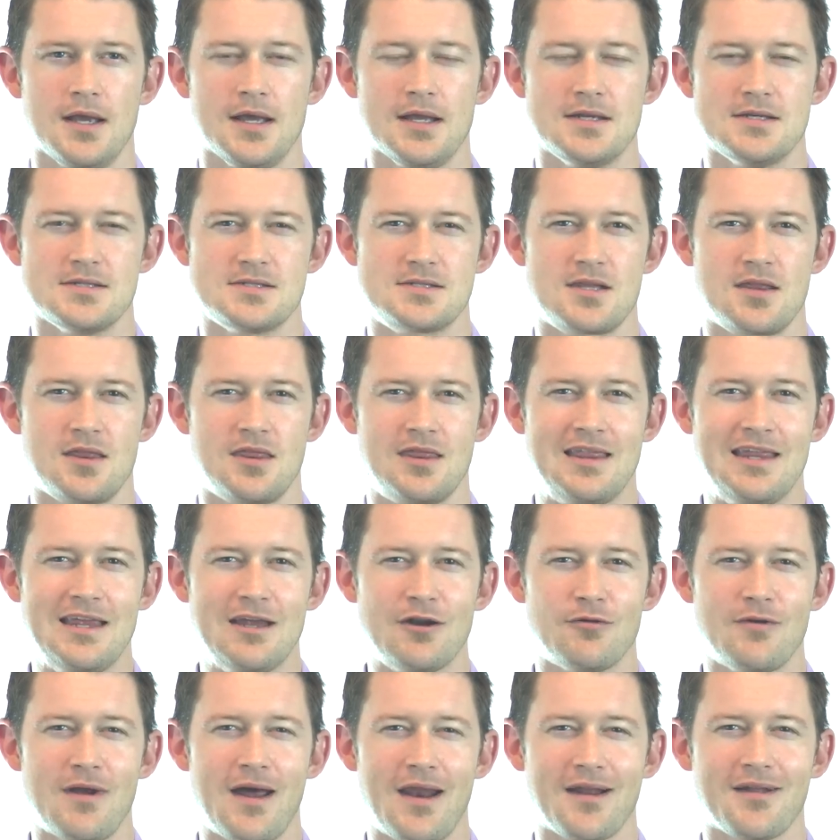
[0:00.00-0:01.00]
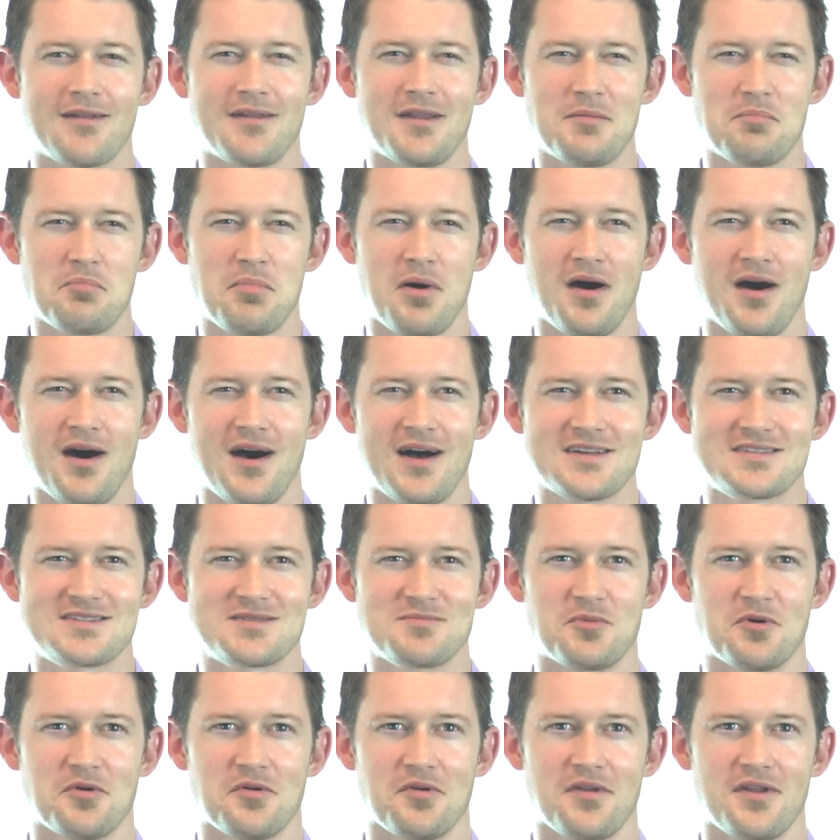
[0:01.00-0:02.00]
It is theoretically
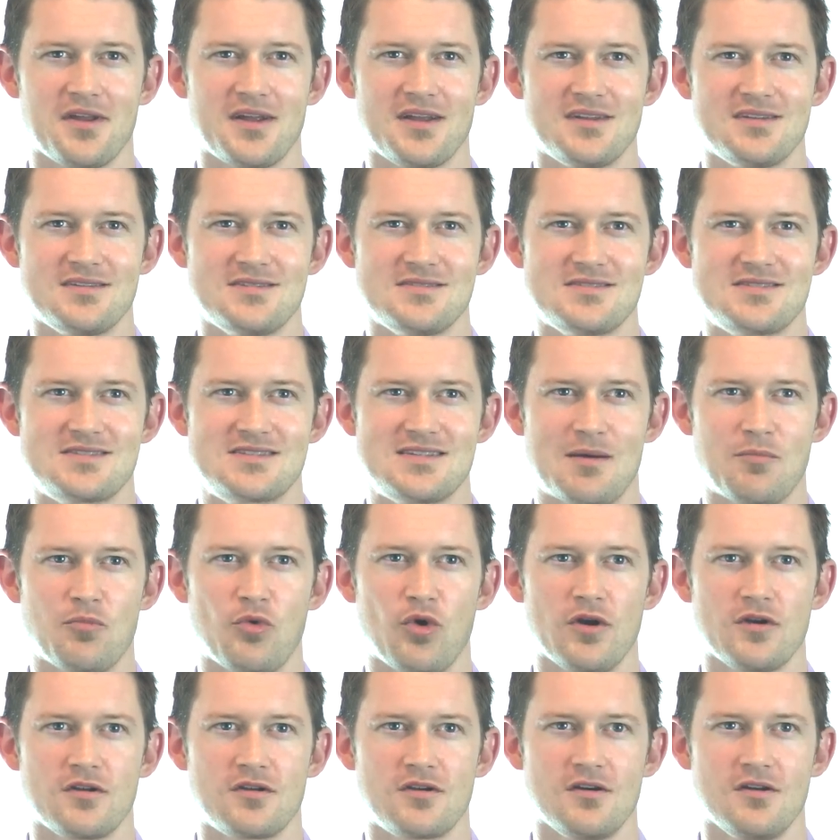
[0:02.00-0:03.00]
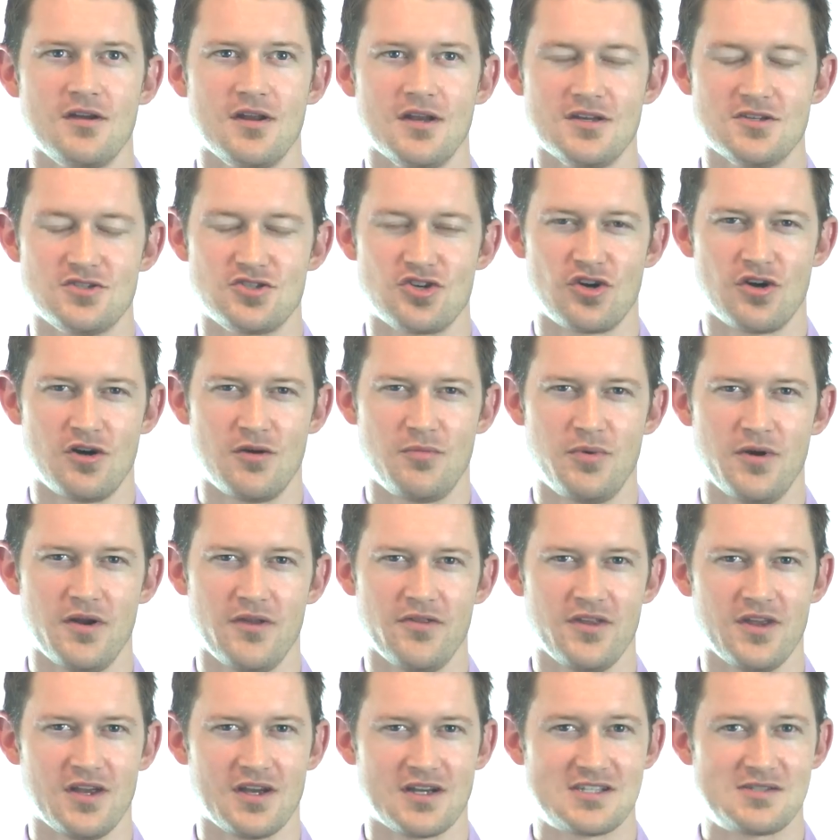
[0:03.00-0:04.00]
possible that someone could
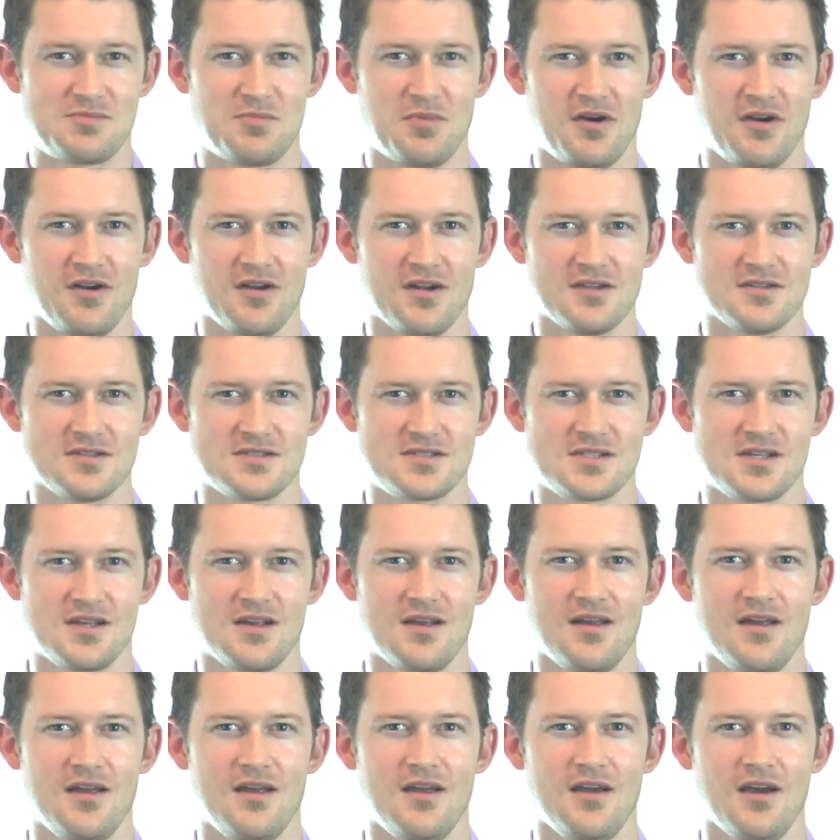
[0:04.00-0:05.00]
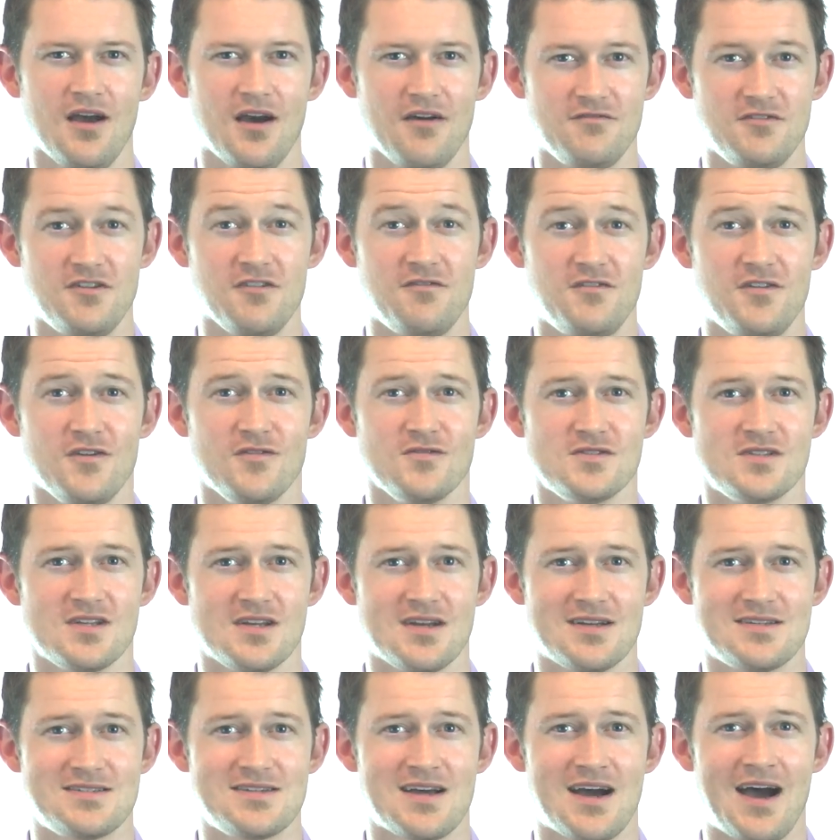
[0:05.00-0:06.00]
interpret the experience of
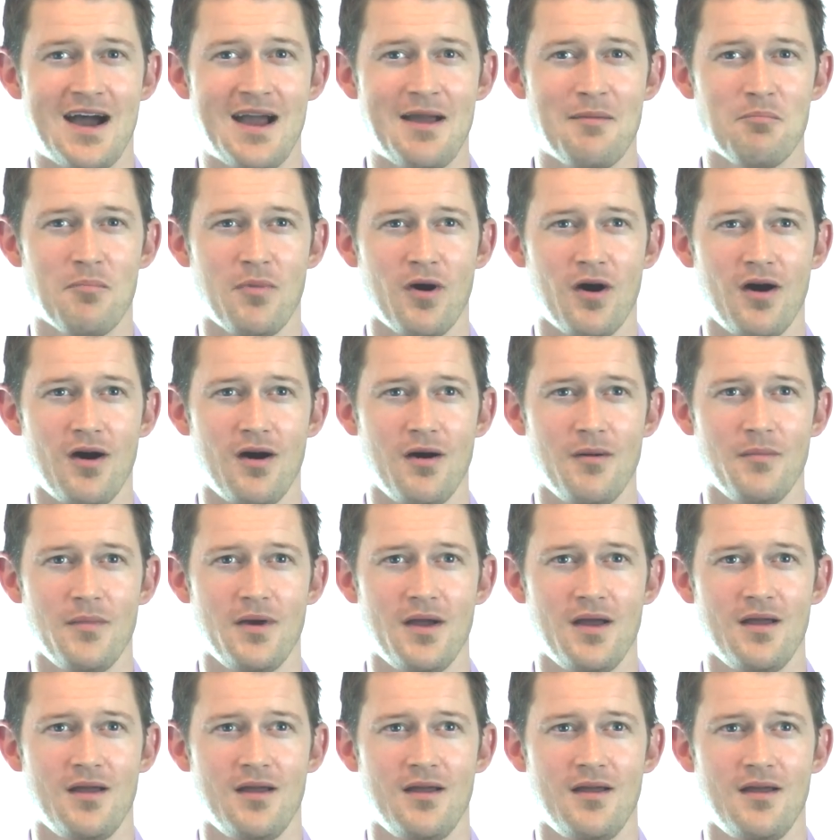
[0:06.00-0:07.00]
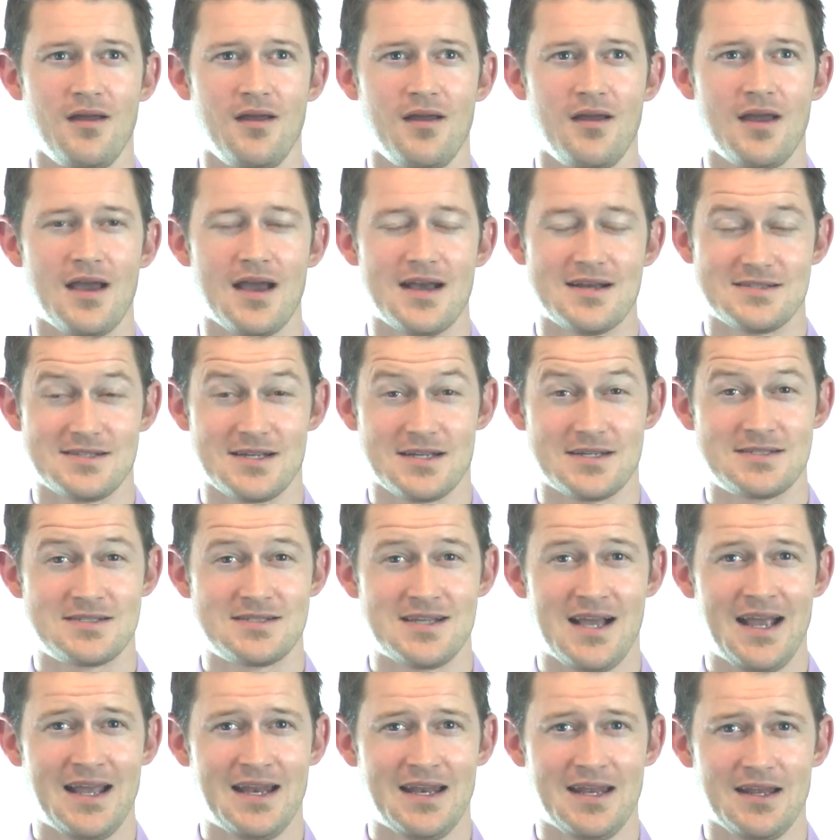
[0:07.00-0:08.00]
diffusing a time bomb as
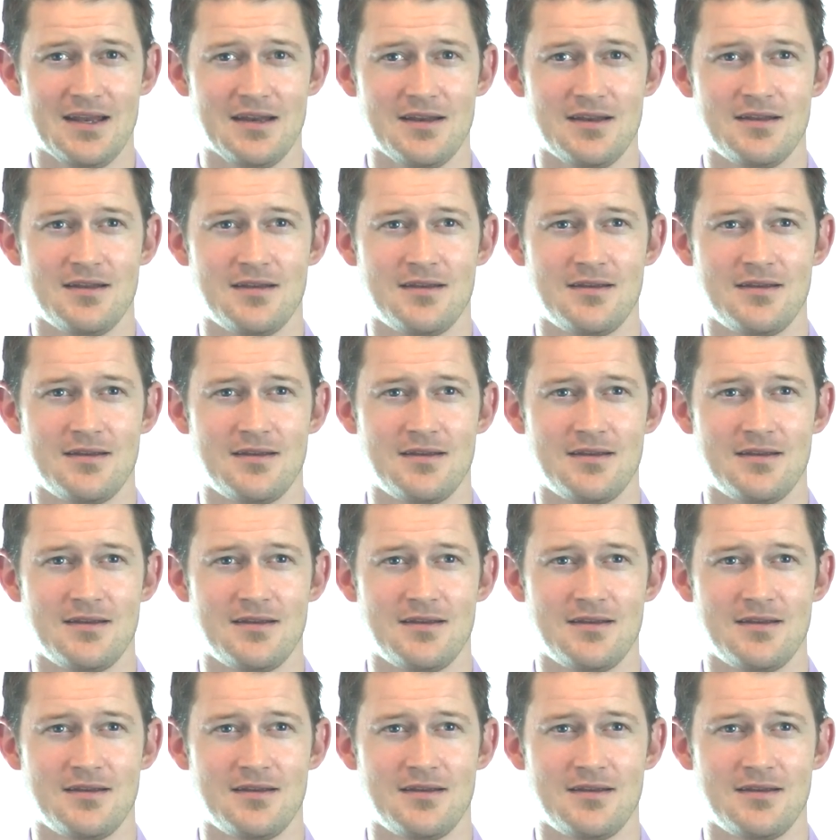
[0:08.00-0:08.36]
exciting.